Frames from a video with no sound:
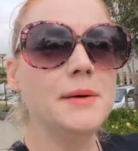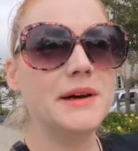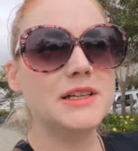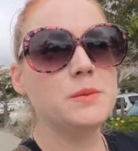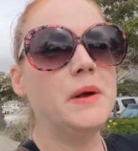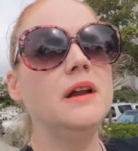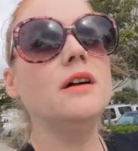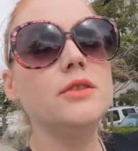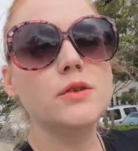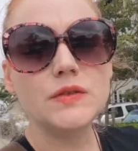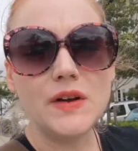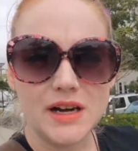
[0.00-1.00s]
But depending on
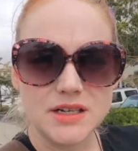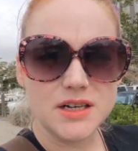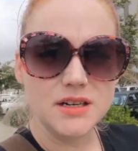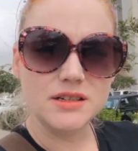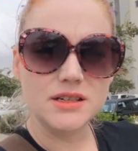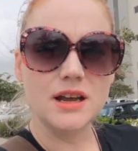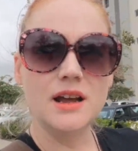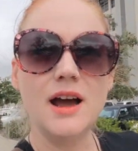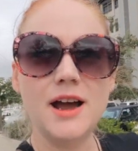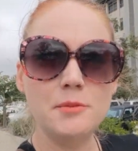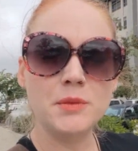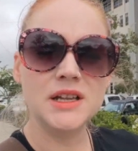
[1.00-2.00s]
those factors,
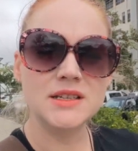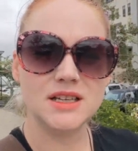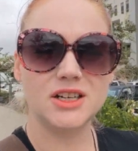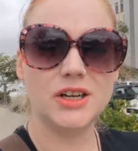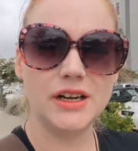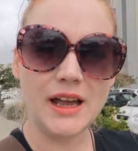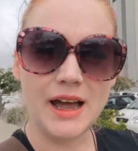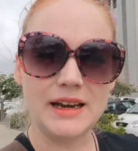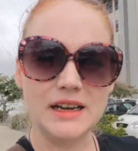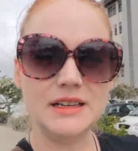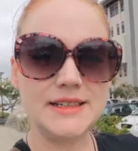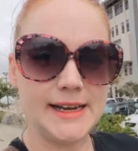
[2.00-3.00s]
I'm considering
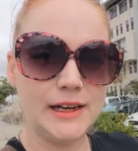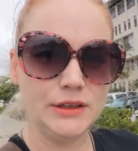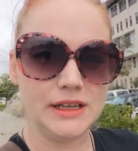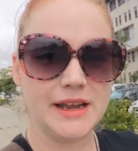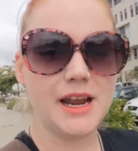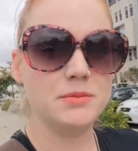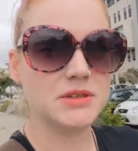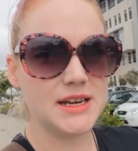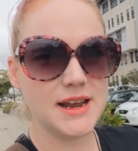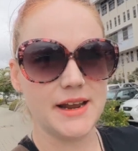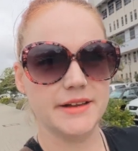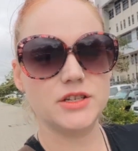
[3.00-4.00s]
heading down the Cape
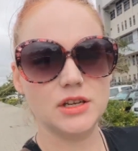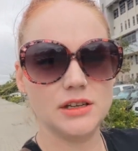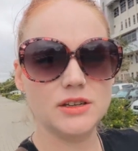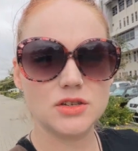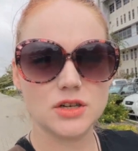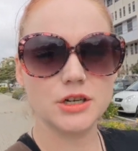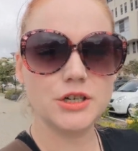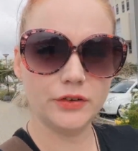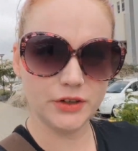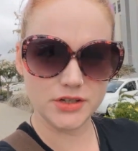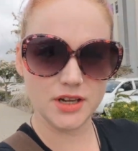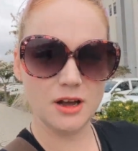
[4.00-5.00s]
today to search
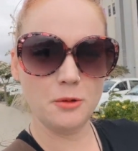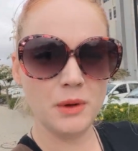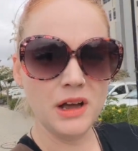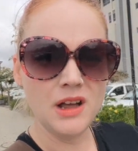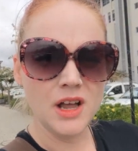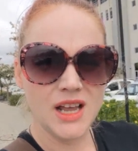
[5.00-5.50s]
for some